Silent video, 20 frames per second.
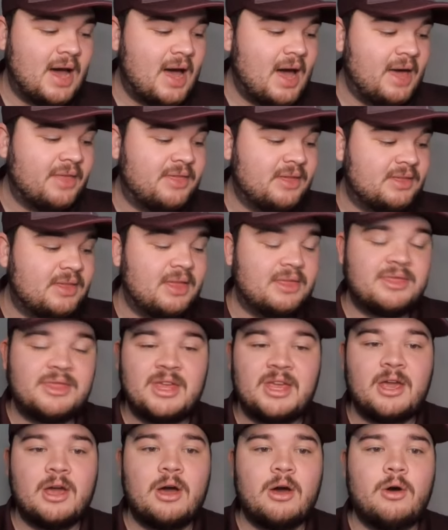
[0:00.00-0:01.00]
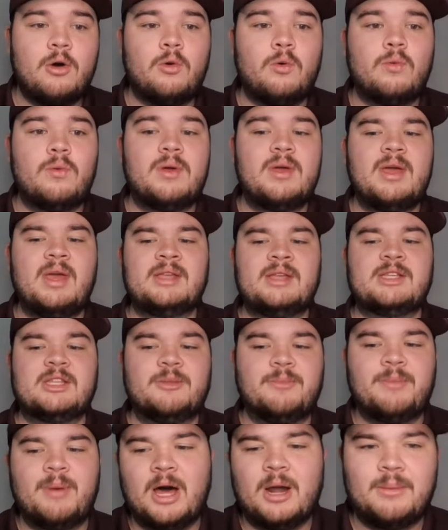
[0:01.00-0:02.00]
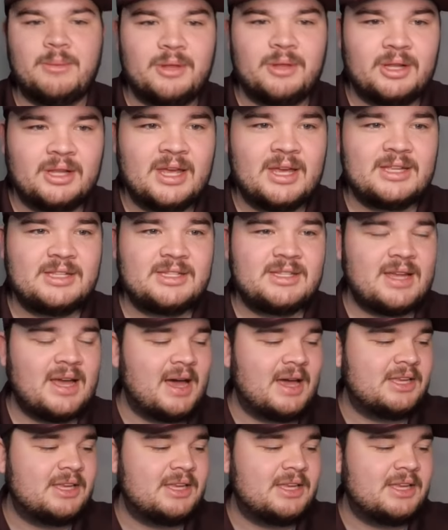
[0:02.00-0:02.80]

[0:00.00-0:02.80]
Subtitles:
I think that Theo is at the bottom of the list.